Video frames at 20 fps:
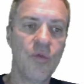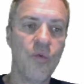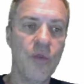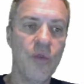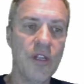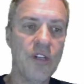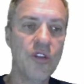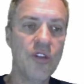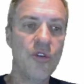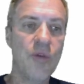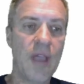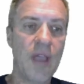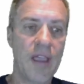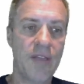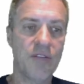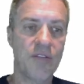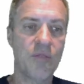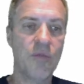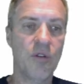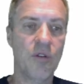we do
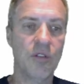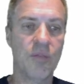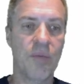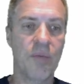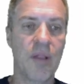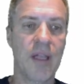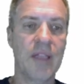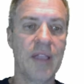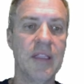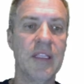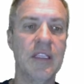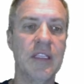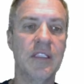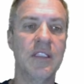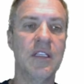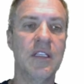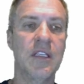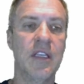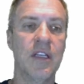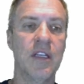have to multiply these
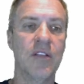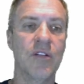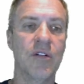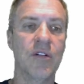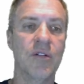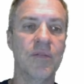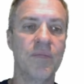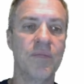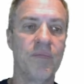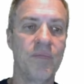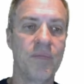together.